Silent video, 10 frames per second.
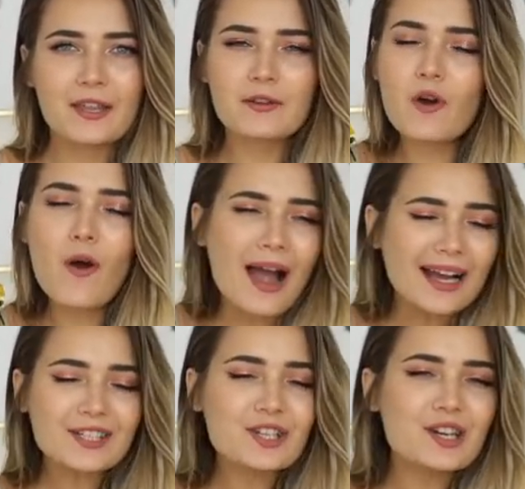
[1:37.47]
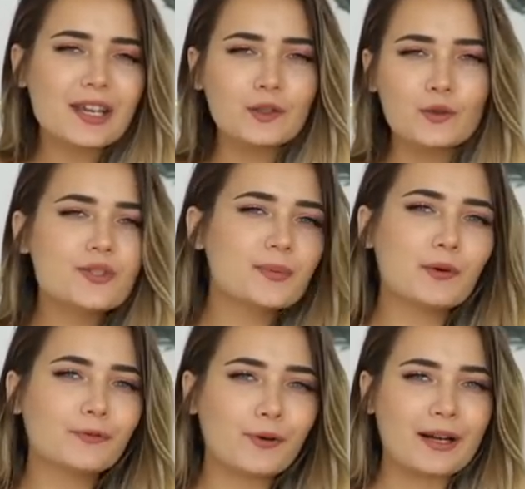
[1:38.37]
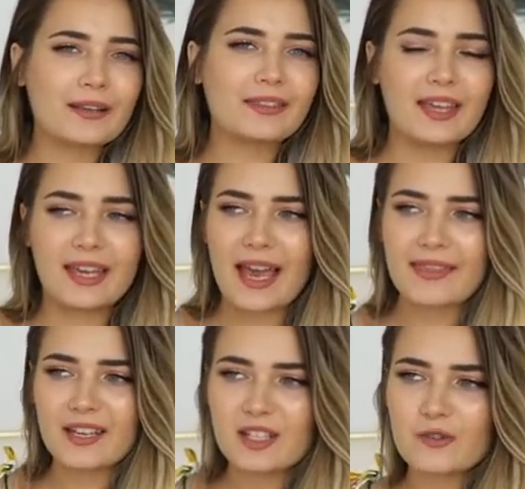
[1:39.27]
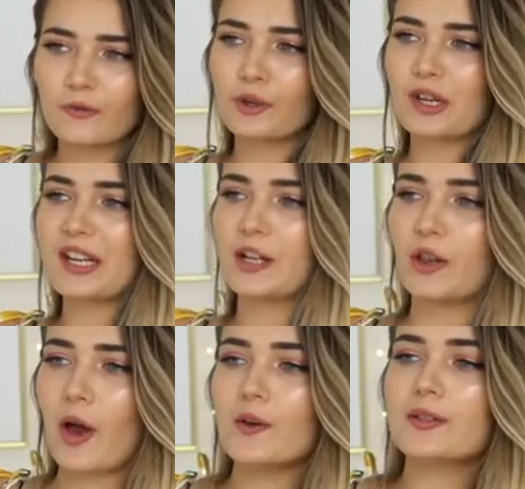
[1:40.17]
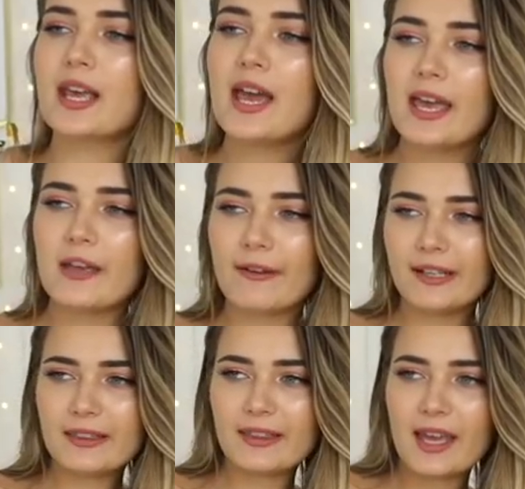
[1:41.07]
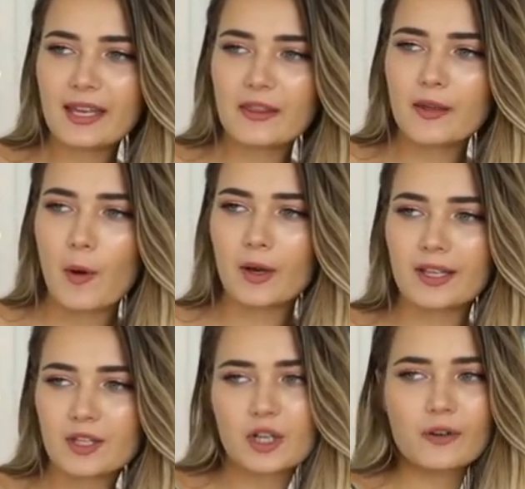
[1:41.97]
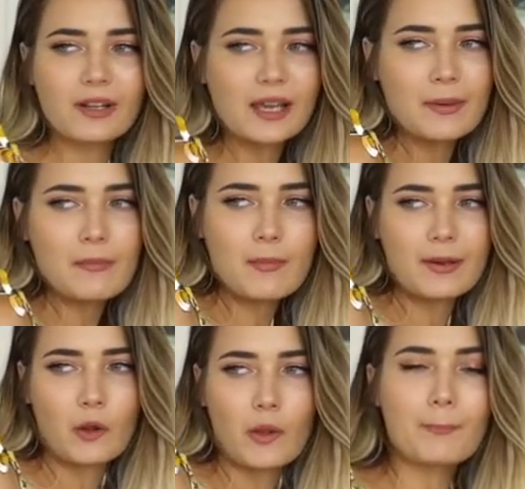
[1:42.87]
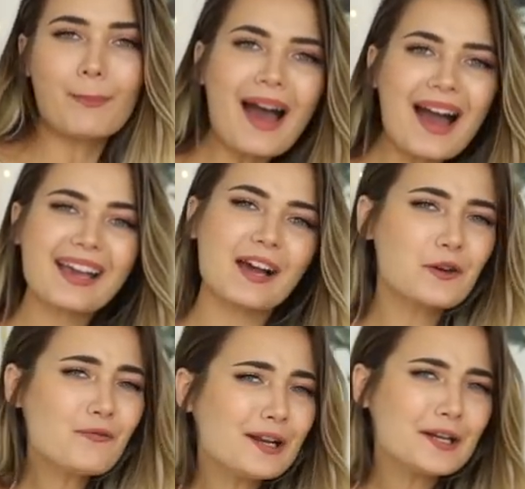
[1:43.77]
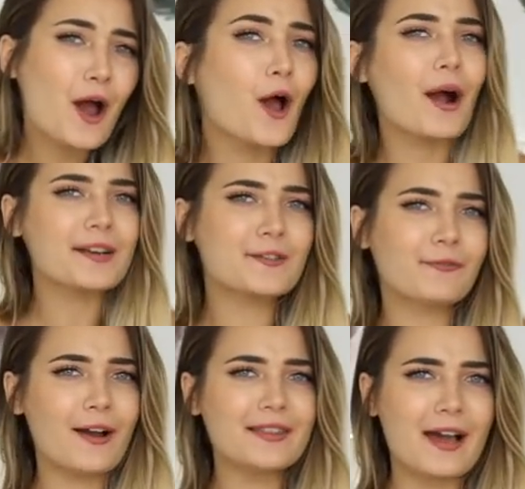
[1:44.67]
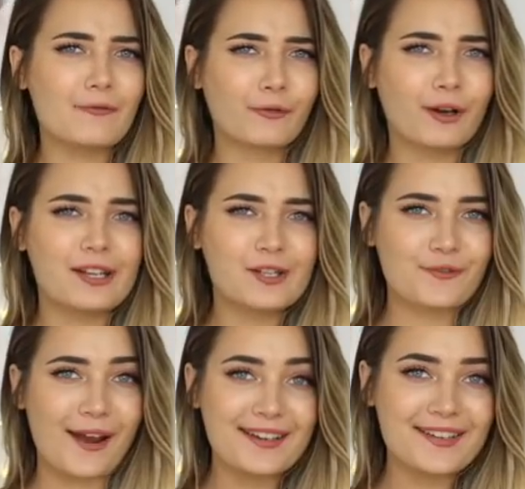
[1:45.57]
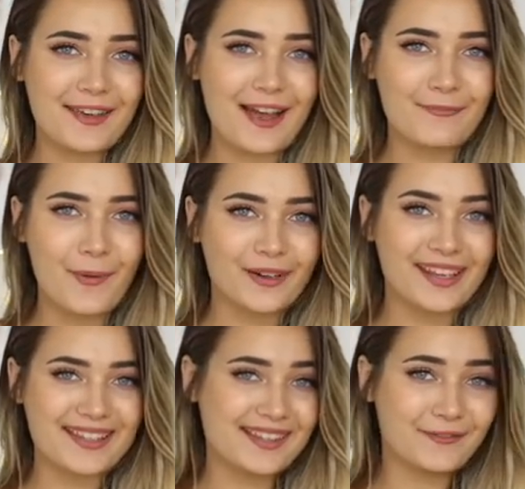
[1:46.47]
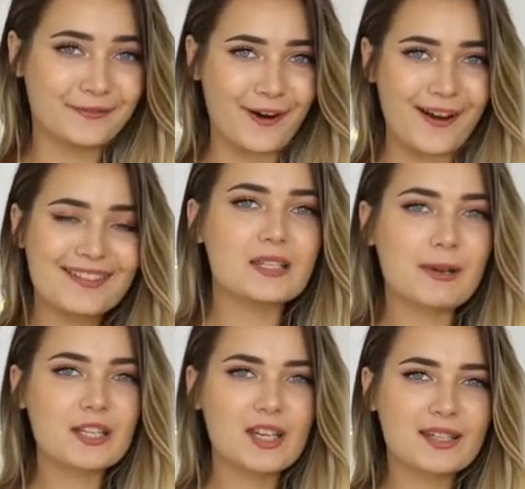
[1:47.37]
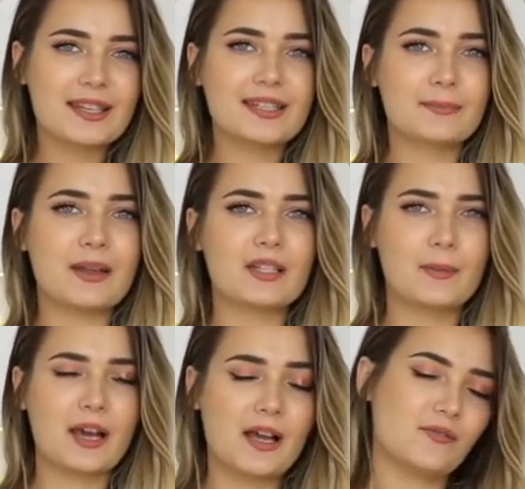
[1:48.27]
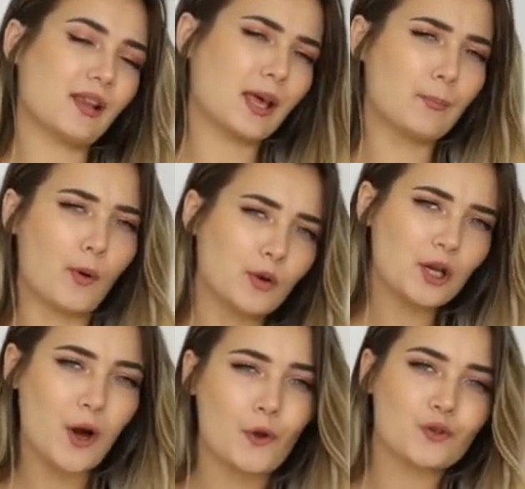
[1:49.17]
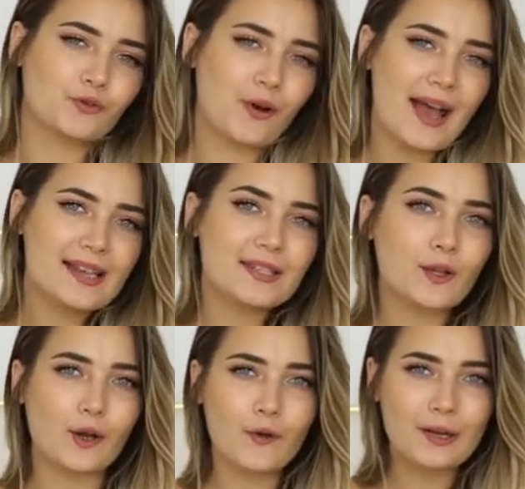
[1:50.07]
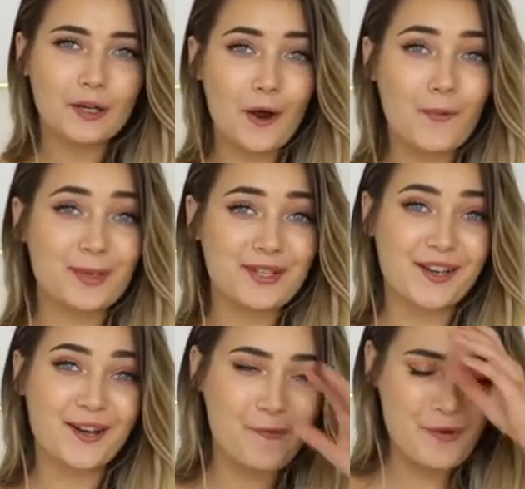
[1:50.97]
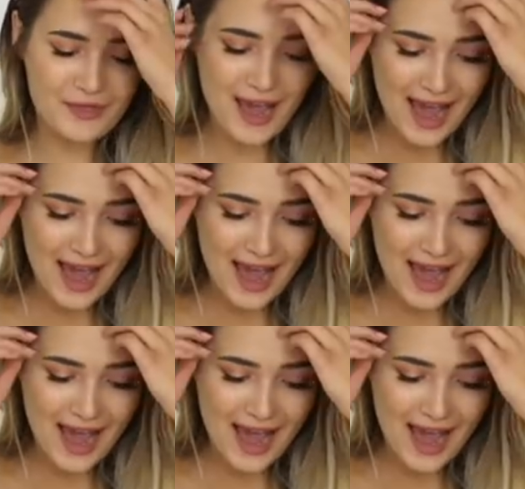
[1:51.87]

they're not actually usable for anything and they're just really close. If anything, the pockets should have like maybe been on the back. I don't really know. I just find that really strange that they have pockets in the front, especially because this is meant to be kind of like a bodycon dress. So I don't really know what's going on with